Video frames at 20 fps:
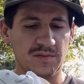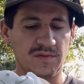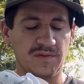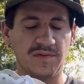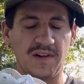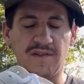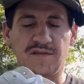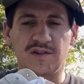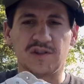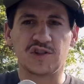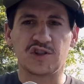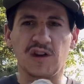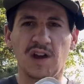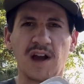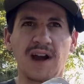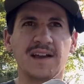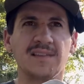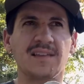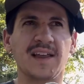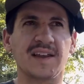ever
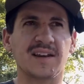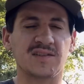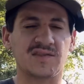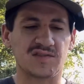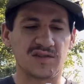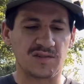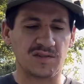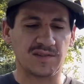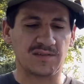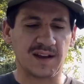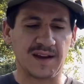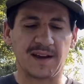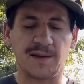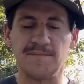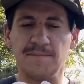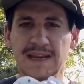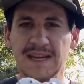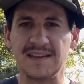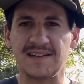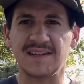tried like a
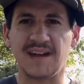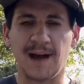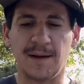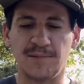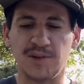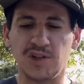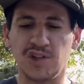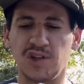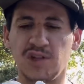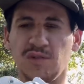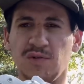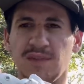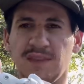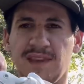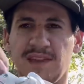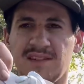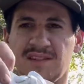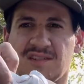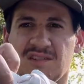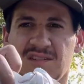mid-top shoe and
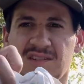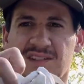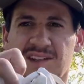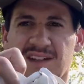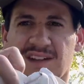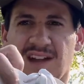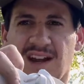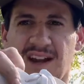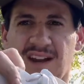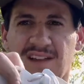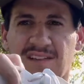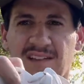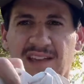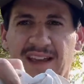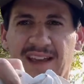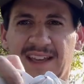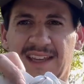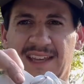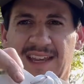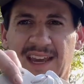they start to kind of
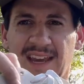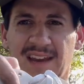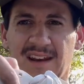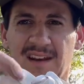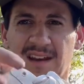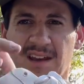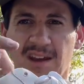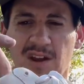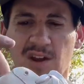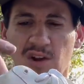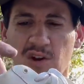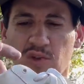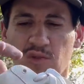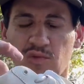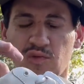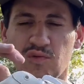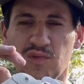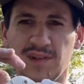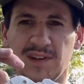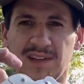like get
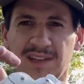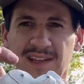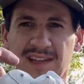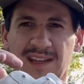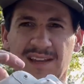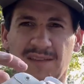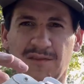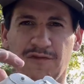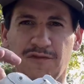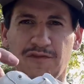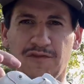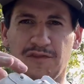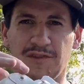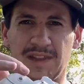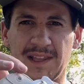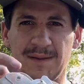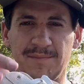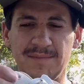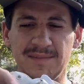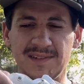really
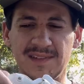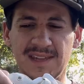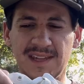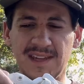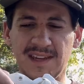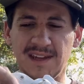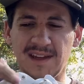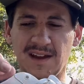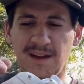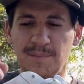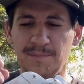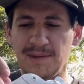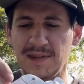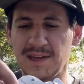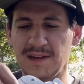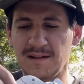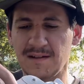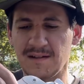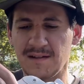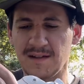flimsy up
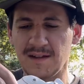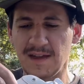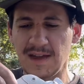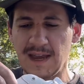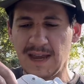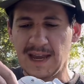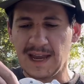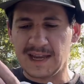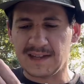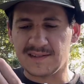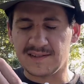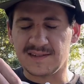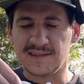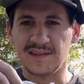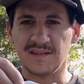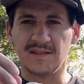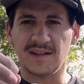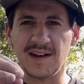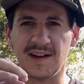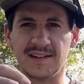here. It
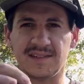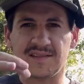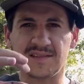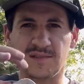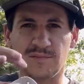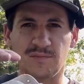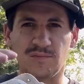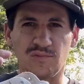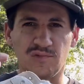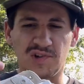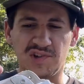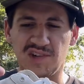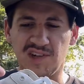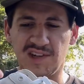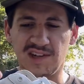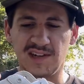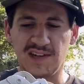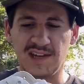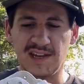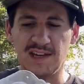still has some
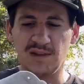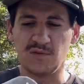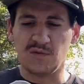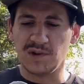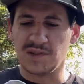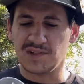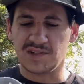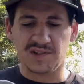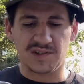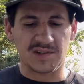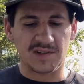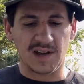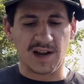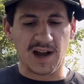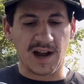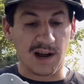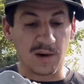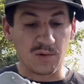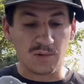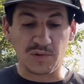rigidity, which
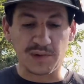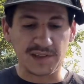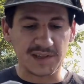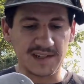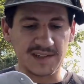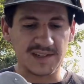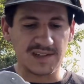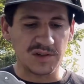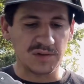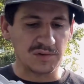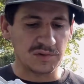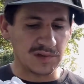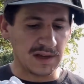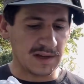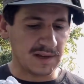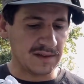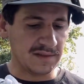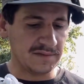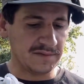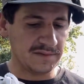I really do
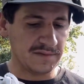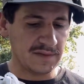love.